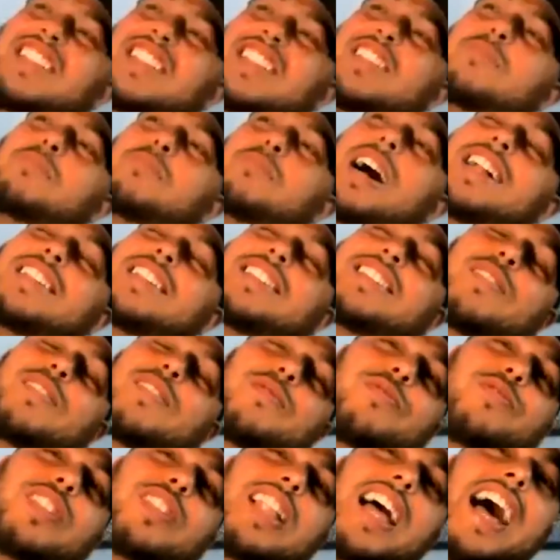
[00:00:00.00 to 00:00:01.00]
the monster
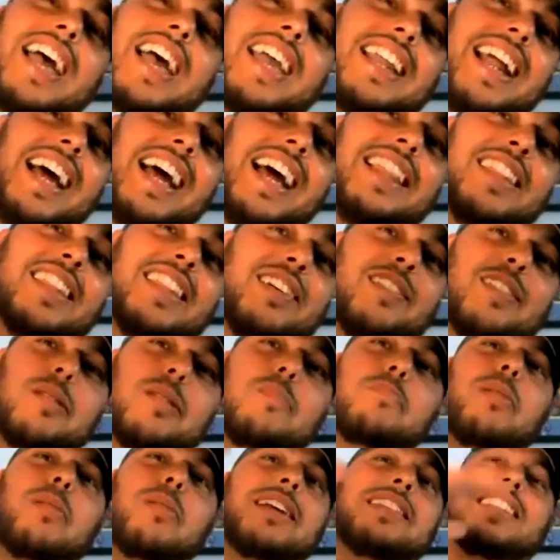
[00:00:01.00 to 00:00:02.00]
flying. I literally
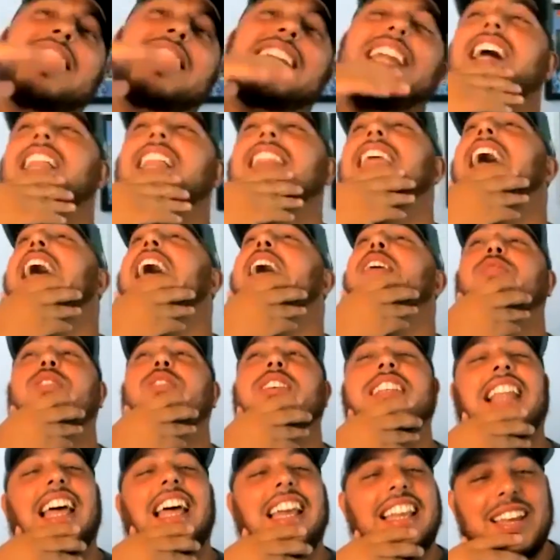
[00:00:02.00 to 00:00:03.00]
busted out
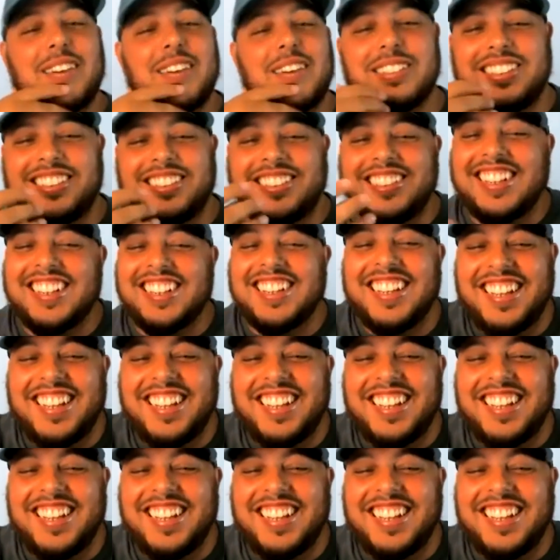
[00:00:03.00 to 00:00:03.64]
laughing. Like it was.